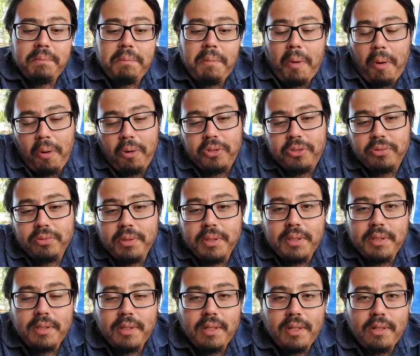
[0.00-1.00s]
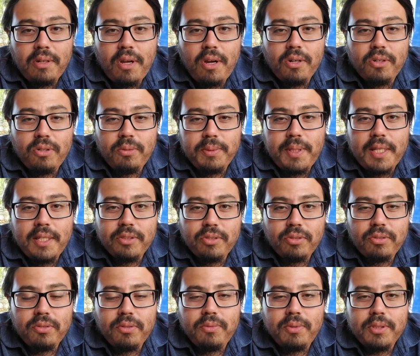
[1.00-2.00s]
also a law group that is
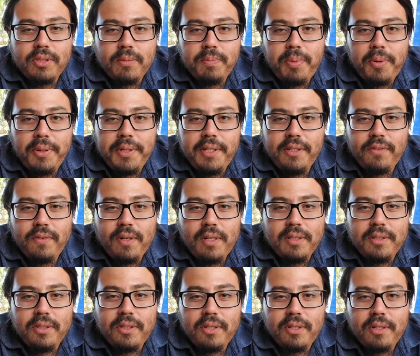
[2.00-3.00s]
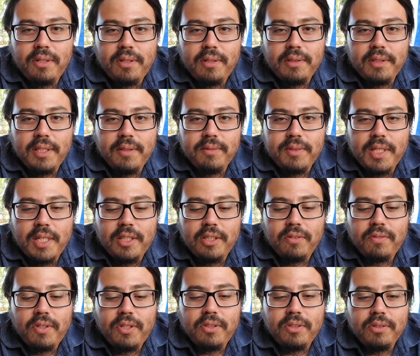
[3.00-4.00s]
also was appointed under Tim
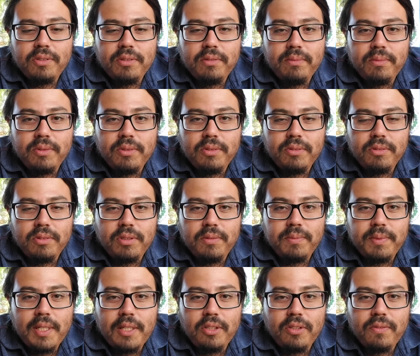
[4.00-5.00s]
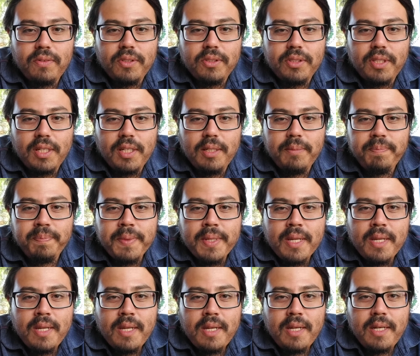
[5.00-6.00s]
Sandoval's time.
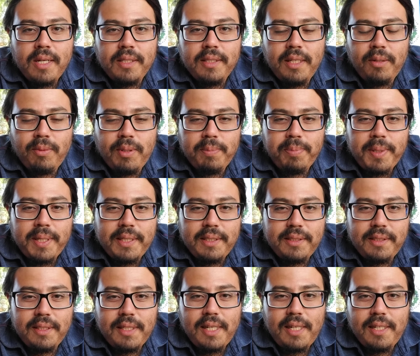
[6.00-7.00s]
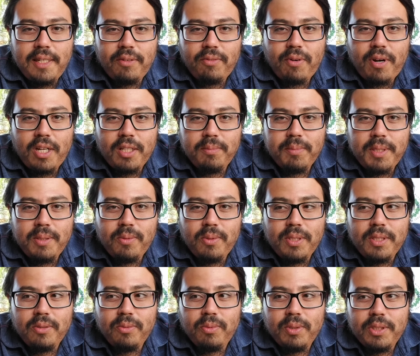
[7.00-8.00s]
They replaced the Elliot Rodman
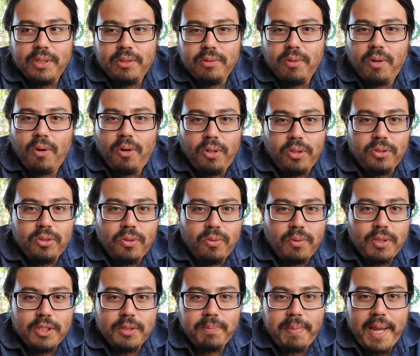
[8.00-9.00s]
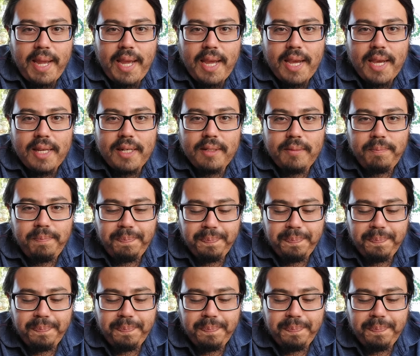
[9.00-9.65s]
one, which also was bad.